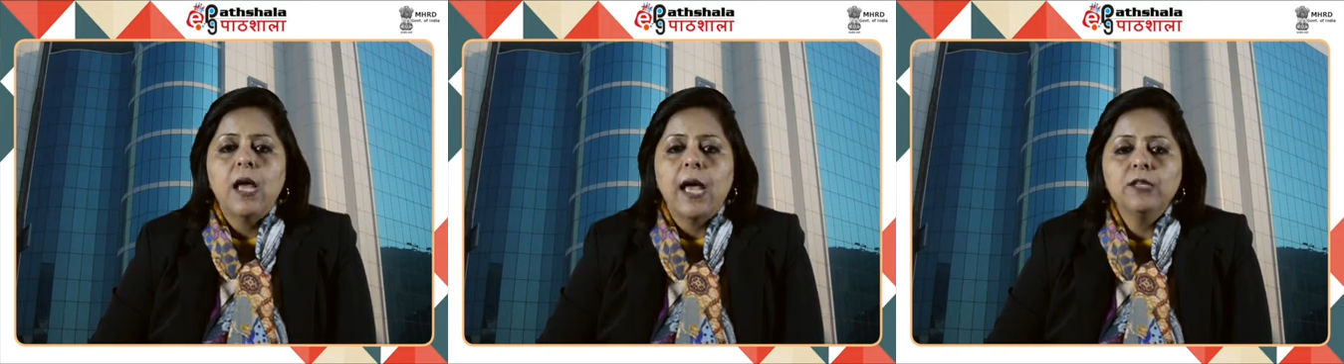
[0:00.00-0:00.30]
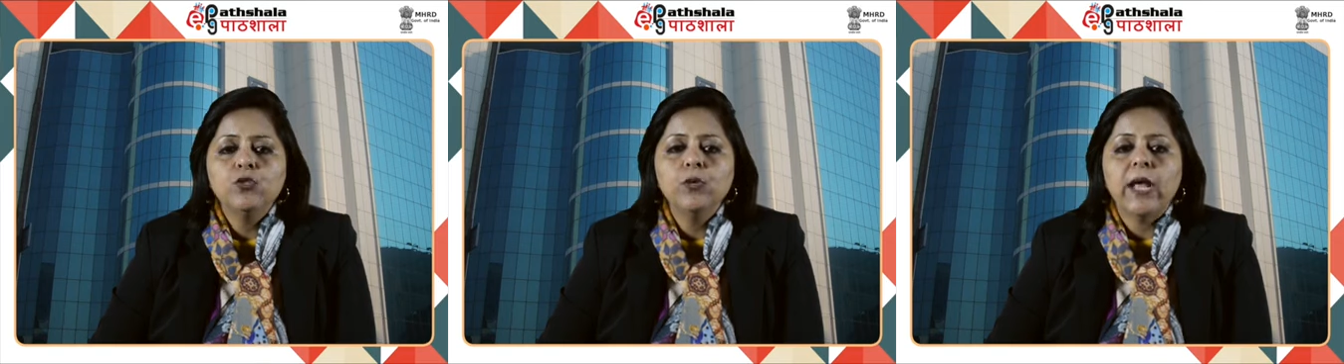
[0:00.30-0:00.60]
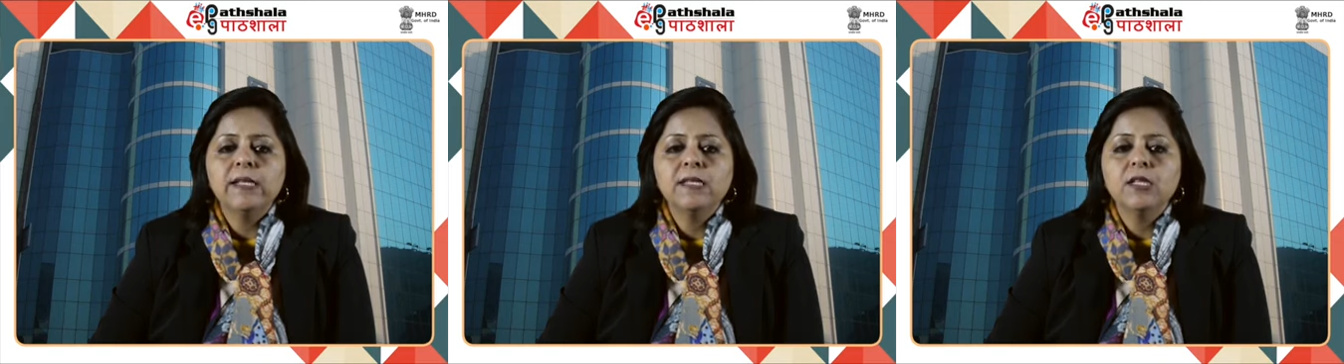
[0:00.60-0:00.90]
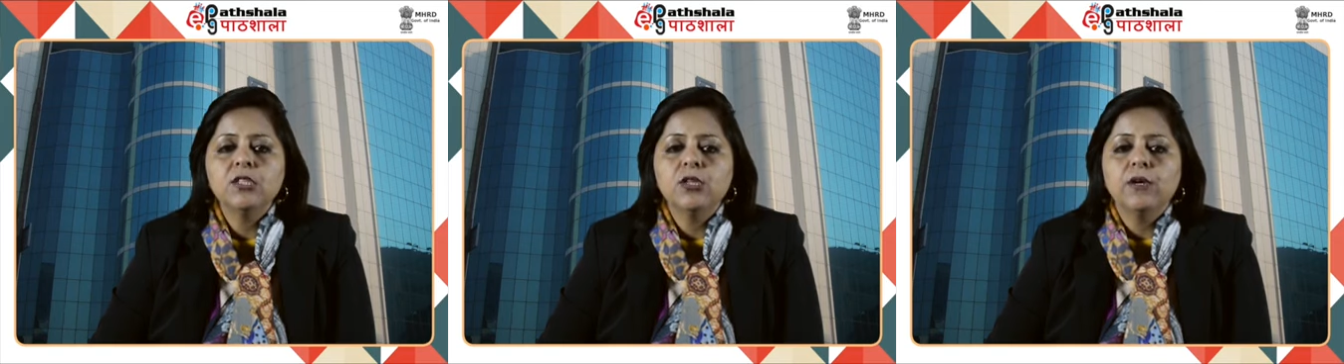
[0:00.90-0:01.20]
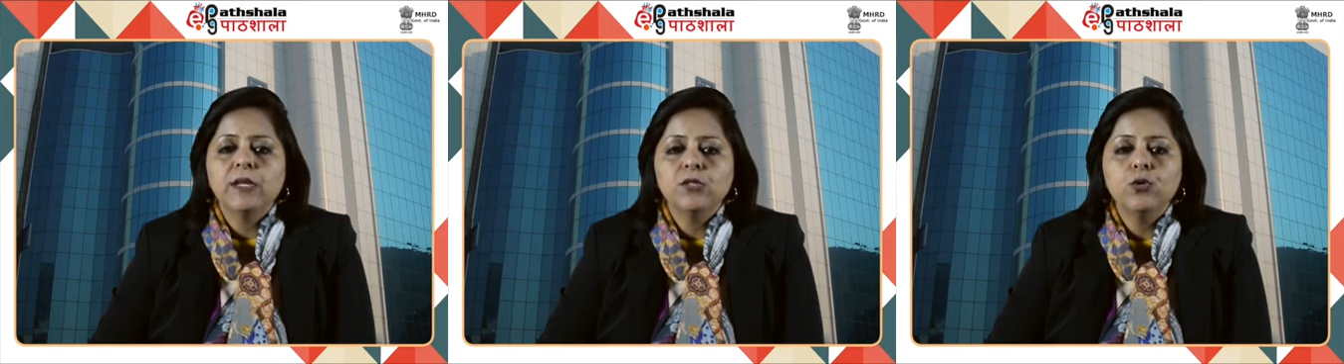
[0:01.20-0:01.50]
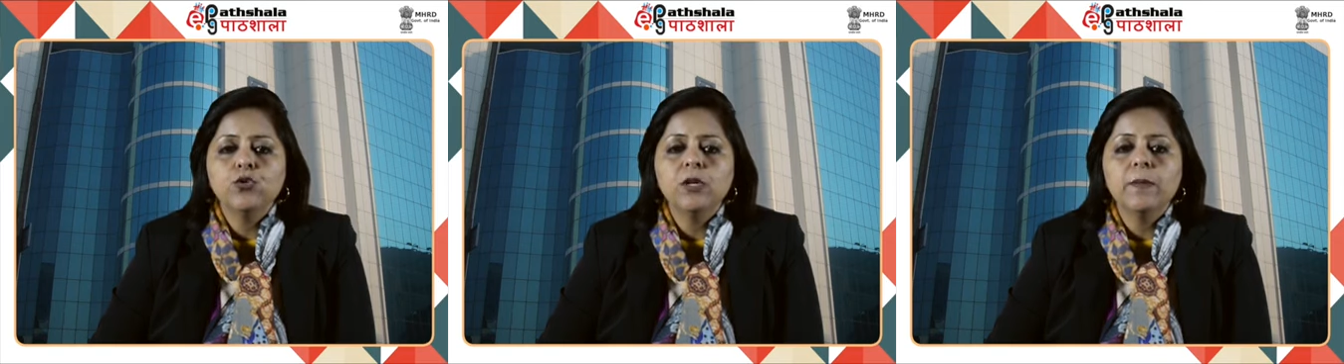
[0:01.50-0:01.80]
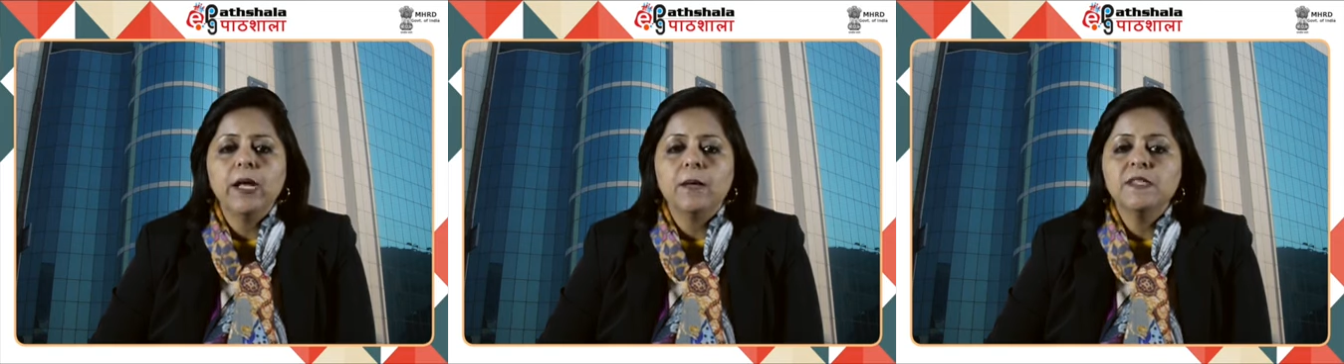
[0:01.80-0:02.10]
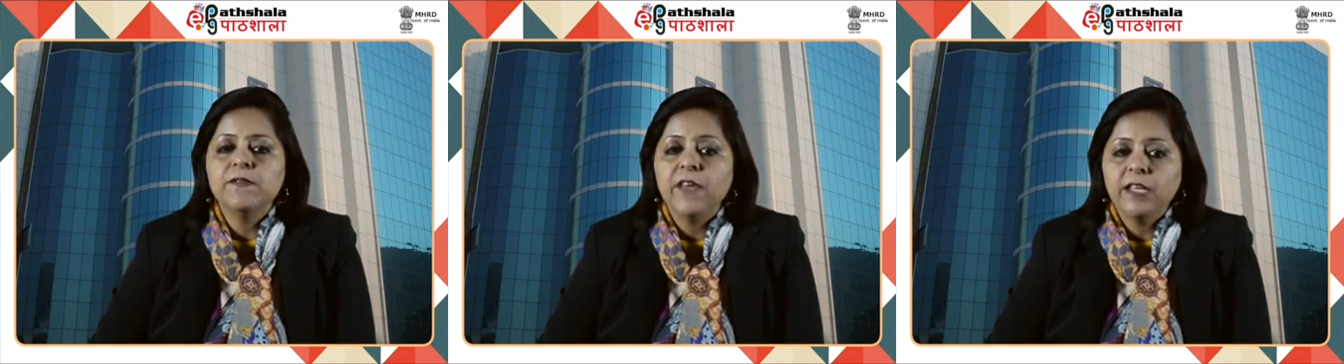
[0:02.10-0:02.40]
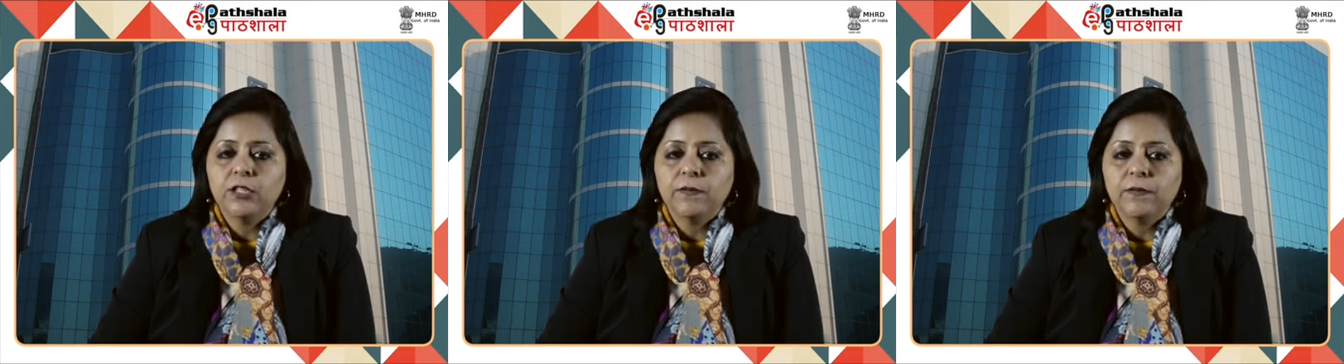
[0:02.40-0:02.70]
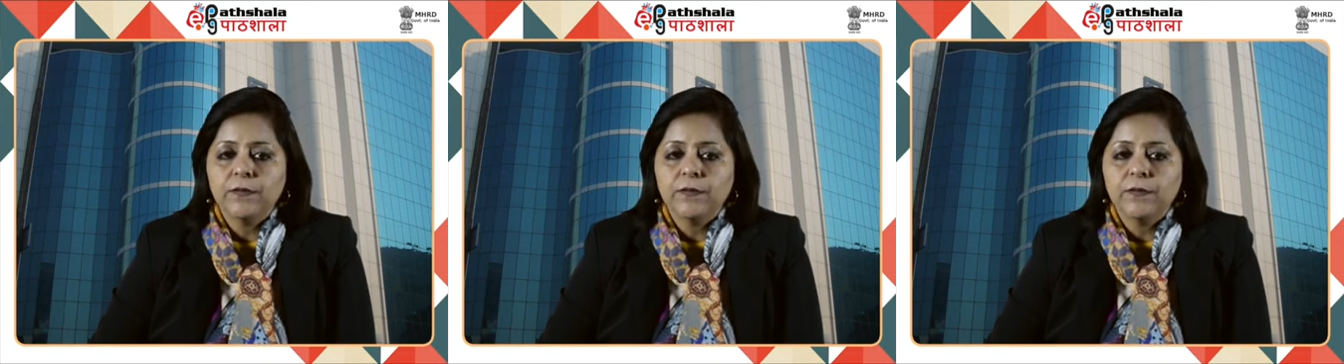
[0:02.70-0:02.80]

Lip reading: as soon as such resolution becomes effective.